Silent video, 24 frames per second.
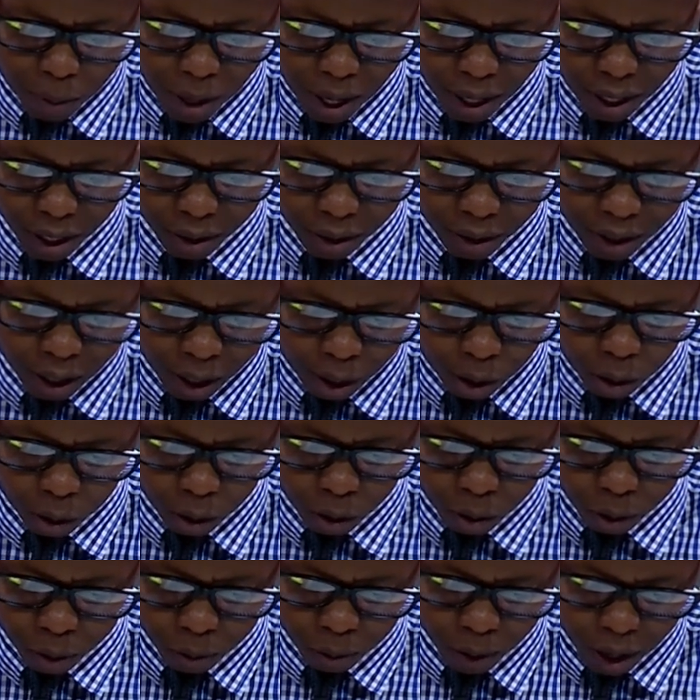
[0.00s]
black as
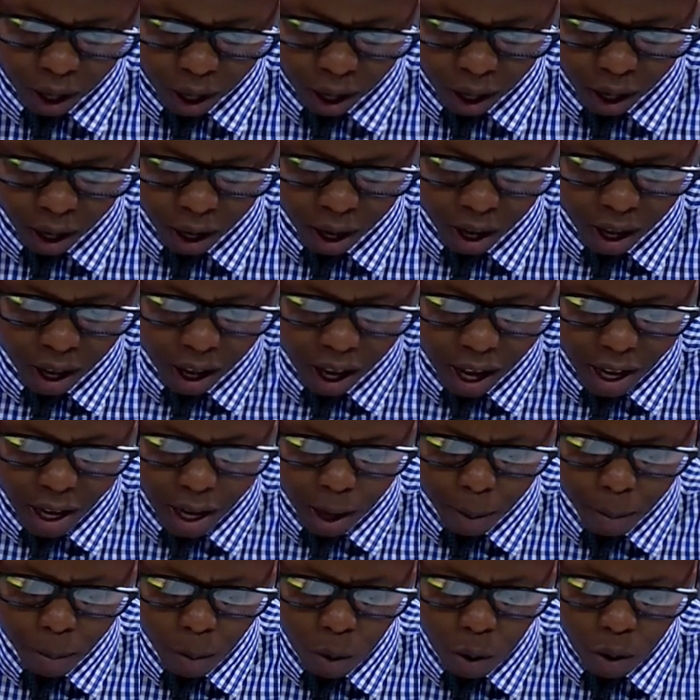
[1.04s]
sackcloth of hair,
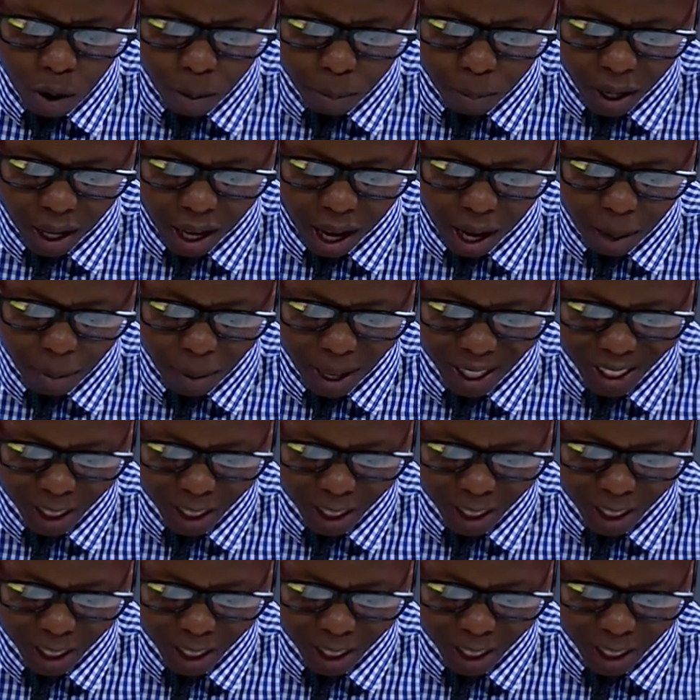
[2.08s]
and the moon became